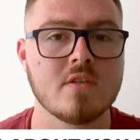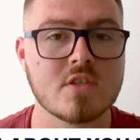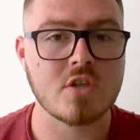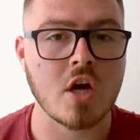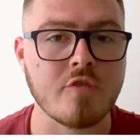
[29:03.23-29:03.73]

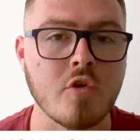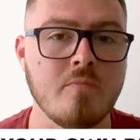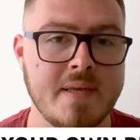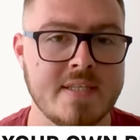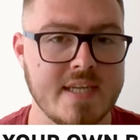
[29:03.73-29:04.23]
start your own
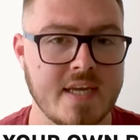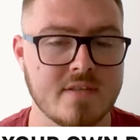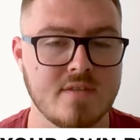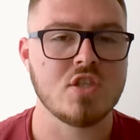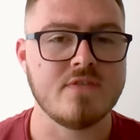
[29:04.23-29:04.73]

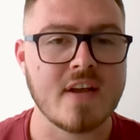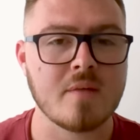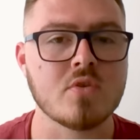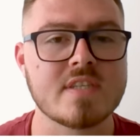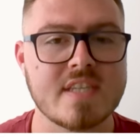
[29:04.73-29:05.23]
business,
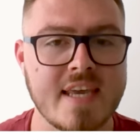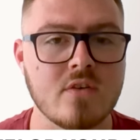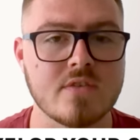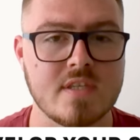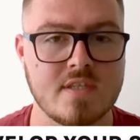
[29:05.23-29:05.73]
develop your
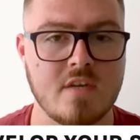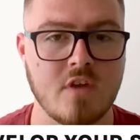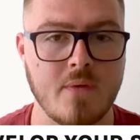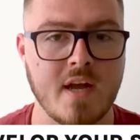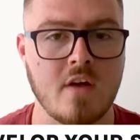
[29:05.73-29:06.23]
skills instead of
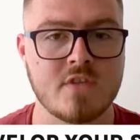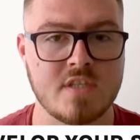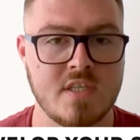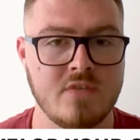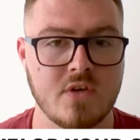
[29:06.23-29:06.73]
going after
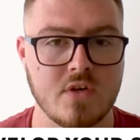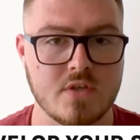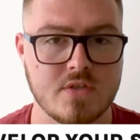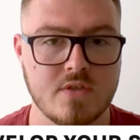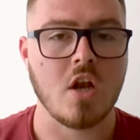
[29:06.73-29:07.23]
certificates,